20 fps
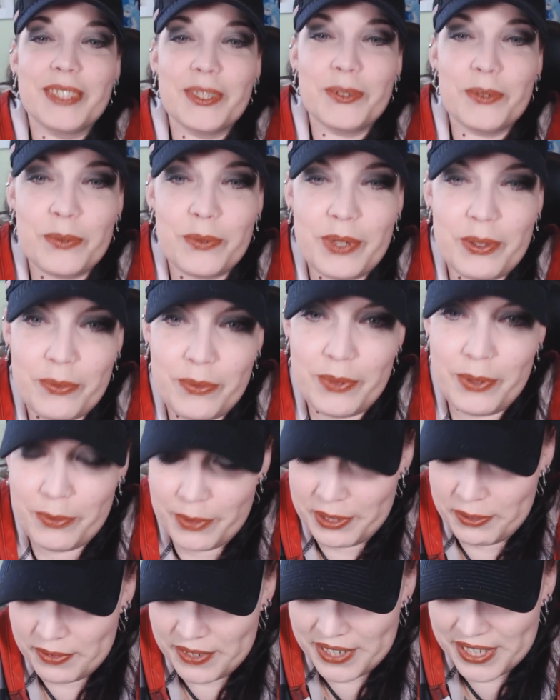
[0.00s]
so
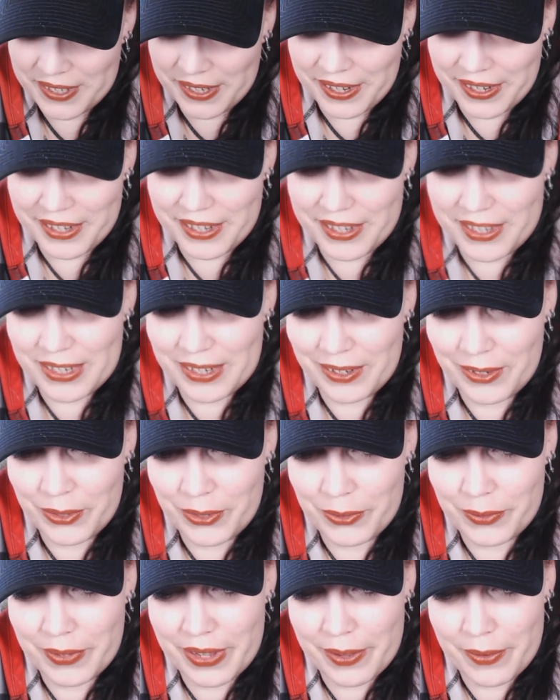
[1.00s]
we've decided
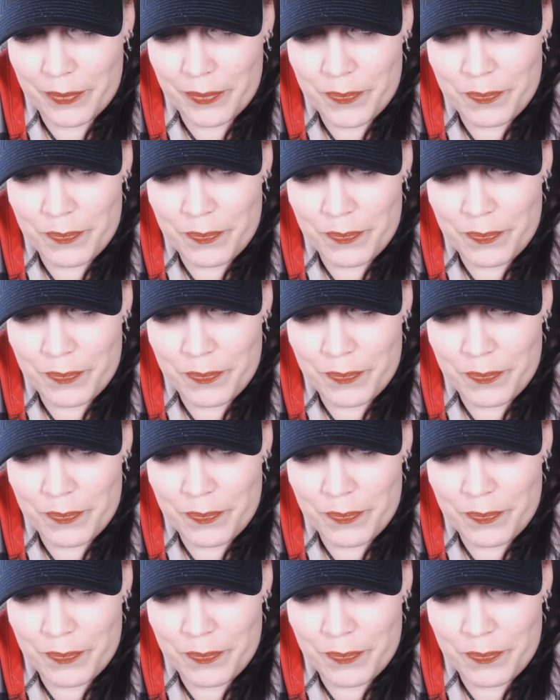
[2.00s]
to